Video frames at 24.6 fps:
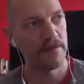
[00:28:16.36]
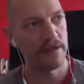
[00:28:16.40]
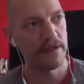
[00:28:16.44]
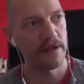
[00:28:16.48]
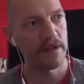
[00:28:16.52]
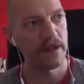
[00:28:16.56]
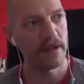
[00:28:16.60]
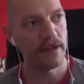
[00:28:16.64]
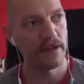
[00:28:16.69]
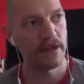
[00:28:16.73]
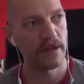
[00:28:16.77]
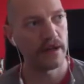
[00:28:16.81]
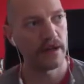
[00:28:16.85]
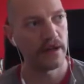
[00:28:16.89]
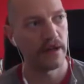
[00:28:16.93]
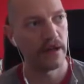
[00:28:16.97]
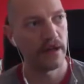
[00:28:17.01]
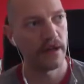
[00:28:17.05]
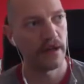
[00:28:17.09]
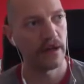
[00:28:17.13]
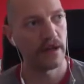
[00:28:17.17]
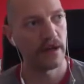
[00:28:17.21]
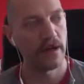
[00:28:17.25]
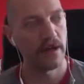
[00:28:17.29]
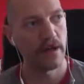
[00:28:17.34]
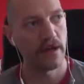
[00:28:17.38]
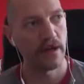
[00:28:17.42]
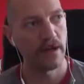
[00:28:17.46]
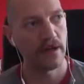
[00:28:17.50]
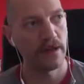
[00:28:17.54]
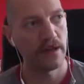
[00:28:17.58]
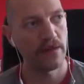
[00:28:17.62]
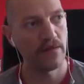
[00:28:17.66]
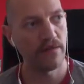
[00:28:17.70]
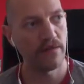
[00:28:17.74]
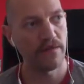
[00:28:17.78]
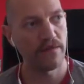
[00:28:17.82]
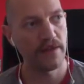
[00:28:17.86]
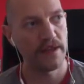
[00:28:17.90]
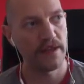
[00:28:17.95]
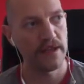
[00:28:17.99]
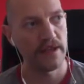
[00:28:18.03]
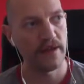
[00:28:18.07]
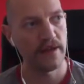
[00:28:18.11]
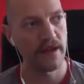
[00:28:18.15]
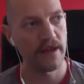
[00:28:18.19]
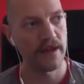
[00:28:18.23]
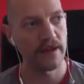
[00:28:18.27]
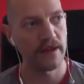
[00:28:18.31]
like I sort of see
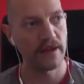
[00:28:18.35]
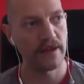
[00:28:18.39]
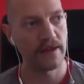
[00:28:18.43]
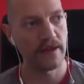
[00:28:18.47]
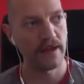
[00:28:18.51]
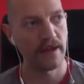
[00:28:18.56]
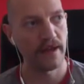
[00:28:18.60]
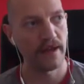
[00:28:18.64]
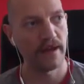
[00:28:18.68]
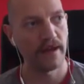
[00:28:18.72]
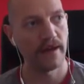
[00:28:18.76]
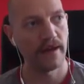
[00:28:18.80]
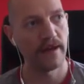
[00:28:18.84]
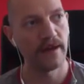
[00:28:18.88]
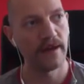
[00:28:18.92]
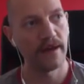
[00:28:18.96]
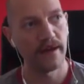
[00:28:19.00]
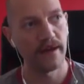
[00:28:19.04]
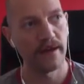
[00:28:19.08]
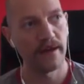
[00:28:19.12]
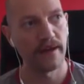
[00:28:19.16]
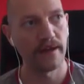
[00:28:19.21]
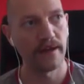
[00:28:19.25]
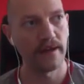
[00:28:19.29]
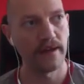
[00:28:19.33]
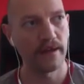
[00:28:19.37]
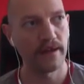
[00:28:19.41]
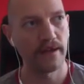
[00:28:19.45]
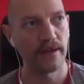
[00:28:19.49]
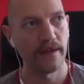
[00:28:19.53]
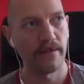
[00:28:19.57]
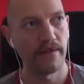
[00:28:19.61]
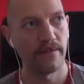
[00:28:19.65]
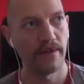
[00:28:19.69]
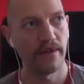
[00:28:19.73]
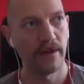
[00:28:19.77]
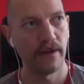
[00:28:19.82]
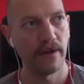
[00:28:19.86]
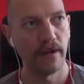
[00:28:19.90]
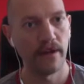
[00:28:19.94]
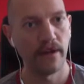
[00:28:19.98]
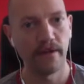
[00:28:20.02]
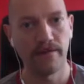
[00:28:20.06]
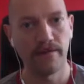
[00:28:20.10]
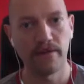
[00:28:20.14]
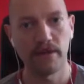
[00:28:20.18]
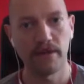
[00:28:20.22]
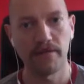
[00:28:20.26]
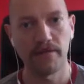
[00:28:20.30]
that as like it's kind of her
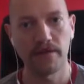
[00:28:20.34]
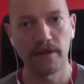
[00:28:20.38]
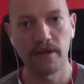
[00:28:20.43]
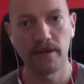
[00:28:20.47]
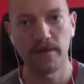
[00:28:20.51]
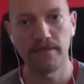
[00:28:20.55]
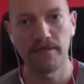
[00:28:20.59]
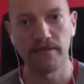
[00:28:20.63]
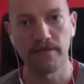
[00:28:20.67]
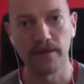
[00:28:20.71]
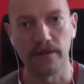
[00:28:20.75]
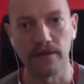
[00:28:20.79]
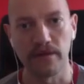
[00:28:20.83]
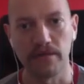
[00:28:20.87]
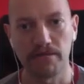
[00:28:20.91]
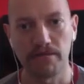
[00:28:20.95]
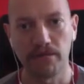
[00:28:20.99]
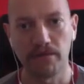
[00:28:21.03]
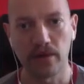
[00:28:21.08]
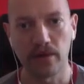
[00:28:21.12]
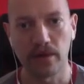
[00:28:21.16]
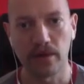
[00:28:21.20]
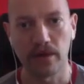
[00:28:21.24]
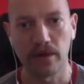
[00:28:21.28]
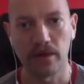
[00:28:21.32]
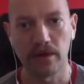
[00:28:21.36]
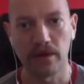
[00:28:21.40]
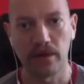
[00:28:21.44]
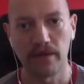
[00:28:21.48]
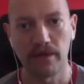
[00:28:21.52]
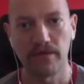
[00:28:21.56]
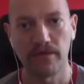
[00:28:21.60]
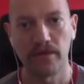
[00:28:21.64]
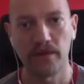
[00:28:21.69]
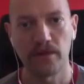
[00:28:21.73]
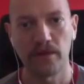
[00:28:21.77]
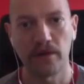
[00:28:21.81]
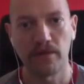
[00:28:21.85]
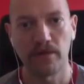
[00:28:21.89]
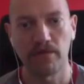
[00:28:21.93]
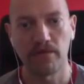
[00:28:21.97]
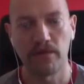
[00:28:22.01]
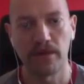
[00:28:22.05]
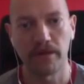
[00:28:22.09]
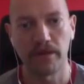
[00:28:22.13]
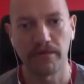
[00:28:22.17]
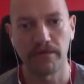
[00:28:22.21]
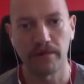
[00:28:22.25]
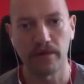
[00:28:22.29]
lifetime achievement Booker, even though she's
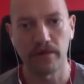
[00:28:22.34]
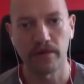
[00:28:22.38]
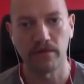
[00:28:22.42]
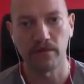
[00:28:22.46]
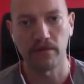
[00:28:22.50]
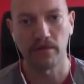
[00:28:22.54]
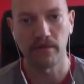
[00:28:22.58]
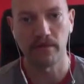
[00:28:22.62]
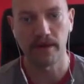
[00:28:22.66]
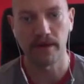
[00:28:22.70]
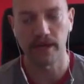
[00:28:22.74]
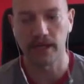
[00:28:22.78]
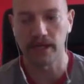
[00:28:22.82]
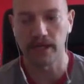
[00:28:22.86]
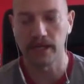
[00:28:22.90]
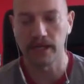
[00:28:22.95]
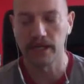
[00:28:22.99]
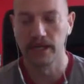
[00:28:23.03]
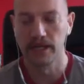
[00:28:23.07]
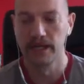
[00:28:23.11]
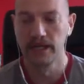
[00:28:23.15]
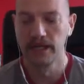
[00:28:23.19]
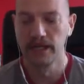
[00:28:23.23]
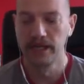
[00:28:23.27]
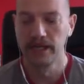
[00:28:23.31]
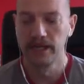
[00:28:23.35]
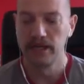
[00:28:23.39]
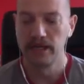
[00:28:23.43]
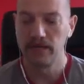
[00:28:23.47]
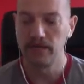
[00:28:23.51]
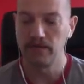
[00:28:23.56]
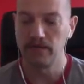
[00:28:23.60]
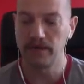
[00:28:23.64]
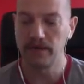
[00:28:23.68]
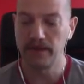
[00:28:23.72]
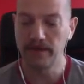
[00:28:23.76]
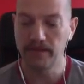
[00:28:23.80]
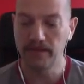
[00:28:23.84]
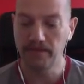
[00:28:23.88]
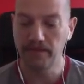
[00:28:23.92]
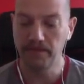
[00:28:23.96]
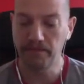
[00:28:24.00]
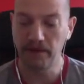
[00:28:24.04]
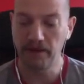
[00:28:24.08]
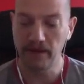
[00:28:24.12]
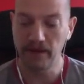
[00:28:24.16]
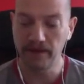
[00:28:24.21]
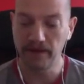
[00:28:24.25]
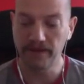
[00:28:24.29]
won the Booker already. With
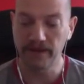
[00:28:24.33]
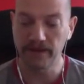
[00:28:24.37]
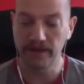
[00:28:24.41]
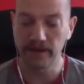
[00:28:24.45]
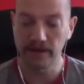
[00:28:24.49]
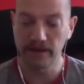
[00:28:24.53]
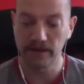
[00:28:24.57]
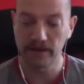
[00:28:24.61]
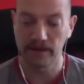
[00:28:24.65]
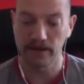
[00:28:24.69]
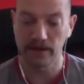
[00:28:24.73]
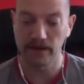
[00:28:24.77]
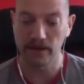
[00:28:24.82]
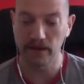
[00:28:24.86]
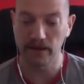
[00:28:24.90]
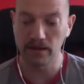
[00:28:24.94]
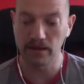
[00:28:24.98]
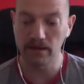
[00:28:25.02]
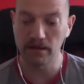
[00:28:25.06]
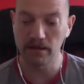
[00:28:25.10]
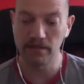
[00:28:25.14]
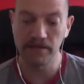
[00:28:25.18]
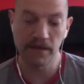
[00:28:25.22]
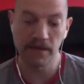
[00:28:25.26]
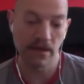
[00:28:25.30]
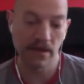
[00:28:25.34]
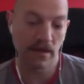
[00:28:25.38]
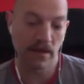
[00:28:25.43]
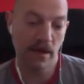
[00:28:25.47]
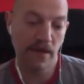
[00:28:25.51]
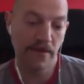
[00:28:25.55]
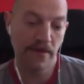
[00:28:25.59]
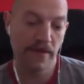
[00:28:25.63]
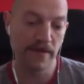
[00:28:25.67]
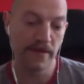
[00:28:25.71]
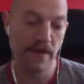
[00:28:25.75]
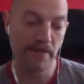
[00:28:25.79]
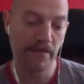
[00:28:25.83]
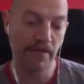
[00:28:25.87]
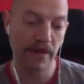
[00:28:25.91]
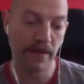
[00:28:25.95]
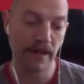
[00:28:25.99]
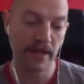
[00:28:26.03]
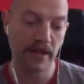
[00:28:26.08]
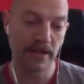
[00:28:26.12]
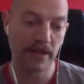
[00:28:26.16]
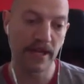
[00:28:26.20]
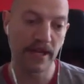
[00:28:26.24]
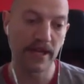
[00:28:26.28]
Bernardine, I mean, I think that
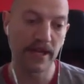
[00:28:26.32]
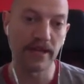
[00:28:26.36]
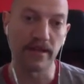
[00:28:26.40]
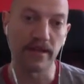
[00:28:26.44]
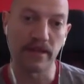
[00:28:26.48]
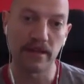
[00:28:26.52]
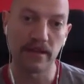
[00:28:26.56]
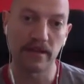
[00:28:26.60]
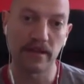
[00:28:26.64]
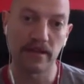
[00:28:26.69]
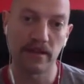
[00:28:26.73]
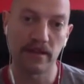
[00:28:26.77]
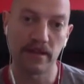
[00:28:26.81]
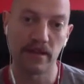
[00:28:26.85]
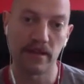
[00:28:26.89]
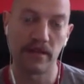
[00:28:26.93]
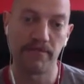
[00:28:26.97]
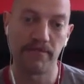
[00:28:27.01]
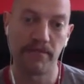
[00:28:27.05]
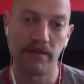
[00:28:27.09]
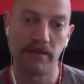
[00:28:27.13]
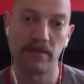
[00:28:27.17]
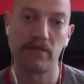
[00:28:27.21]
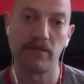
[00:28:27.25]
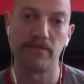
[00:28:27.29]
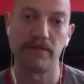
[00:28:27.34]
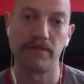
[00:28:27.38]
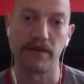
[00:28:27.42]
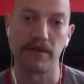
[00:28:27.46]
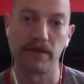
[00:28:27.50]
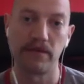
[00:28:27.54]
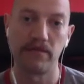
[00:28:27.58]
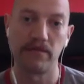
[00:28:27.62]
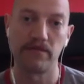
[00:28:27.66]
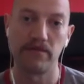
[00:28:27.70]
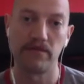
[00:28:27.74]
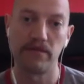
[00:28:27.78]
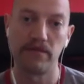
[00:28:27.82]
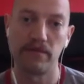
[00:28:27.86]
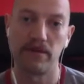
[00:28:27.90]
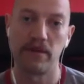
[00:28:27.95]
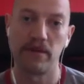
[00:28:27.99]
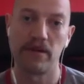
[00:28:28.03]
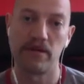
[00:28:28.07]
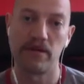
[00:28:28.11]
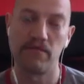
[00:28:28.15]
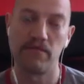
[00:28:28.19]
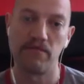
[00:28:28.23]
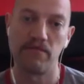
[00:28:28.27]
plays against type a little bit.
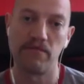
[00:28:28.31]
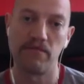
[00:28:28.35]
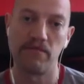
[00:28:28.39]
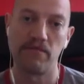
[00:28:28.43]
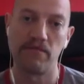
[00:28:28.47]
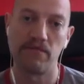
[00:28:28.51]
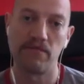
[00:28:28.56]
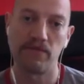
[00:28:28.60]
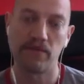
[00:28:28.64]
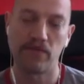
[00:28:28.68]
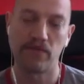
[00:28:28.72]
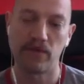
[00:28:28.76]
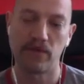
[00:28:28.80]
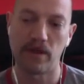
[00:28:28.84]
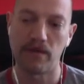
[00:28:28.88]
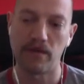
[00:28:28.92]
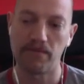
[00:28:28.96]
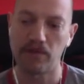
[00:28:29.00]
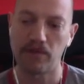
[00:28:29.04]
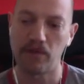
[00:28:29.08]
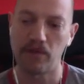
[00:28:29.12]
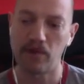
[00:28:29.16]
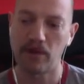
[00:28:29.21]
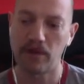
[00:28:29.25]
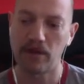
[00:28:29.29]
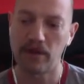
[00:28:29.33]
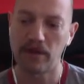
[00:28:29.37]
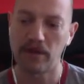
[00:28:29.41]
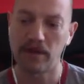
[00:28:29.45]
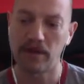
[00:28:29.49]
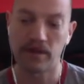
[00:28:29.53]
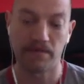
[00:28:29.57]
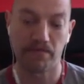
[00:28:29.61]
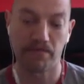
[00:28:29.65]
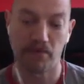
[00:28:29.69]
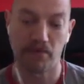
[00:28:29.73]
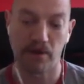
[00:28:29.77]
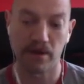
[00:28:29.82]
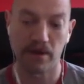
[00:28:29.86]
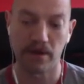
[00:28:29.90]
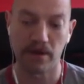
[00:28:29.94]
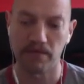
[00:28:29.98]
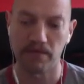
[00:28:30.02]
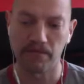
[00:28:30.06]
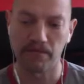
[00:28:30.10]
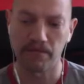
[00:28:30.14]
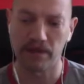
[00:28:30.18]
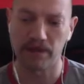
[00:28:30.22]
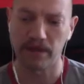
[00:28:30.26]
That book, it's
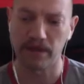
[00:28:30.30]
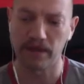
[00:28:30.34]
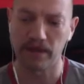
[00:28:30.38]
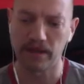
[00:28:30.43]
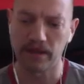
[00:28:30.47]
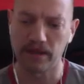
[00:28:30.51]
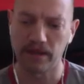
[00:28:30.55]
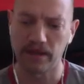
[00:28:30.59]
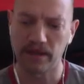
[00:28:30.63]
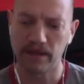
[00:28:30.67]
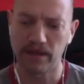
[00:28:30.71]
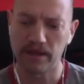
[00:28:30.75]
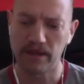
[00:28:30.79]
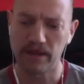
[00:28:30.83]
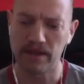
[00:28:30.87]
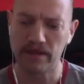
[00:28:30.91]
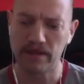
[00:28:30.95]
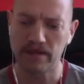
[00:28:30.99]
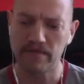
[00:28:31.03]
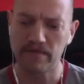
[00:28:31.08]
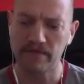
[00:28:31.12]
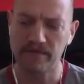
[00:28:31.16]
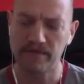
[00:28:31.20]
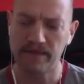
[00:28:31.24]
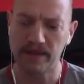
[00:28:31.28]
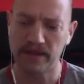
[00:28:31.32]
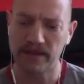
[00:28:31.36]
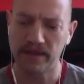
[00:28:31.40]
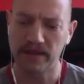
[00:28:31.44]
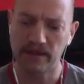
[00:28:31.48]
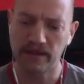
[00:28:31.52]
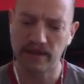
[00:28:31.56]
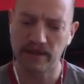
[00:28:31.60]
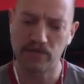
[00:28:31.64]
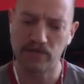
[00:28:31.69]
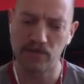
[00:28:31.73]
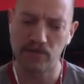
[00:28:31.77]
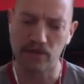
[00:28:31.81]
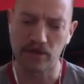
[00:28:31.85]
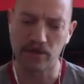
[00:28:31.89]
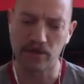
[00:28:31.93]
brilliant, but it certainly doesn't fit into what